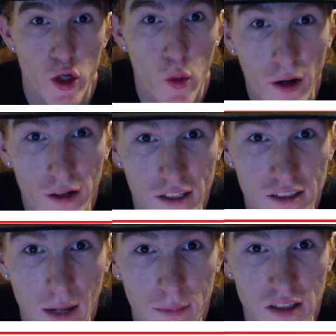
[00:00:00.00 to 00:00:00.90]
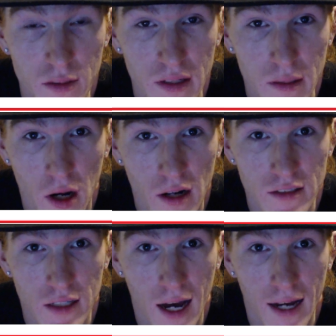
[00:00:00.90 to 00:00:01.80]
You weren't accepted to be
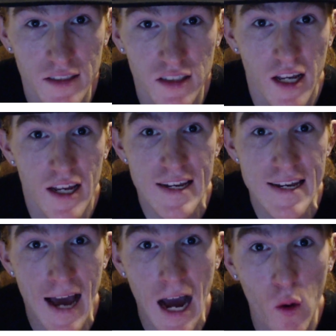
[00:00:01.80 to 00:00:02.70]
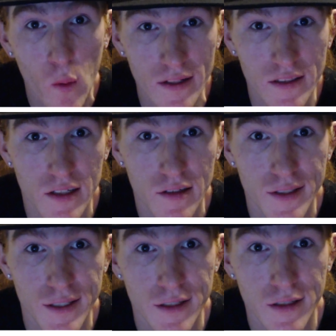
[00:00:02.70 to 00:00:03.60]
monetized. Now what
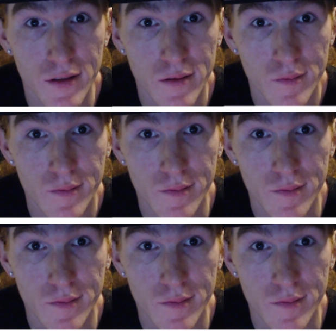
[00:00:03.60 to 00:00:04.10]
do?